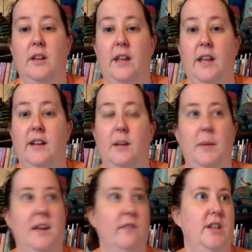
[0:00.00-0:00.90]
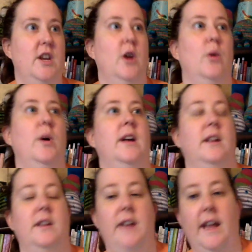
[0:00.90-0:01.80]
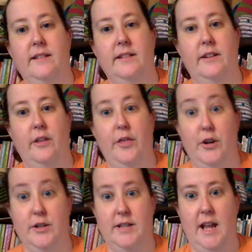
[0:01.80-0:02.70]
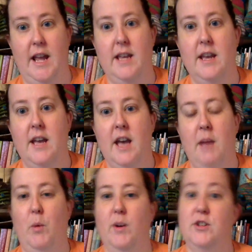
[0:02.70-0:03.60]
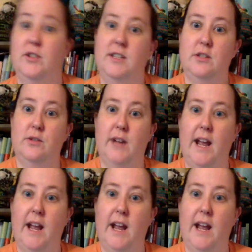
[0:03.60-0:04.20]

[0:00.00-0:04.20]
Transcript: and I'll make a video next Thursday about what you need to do to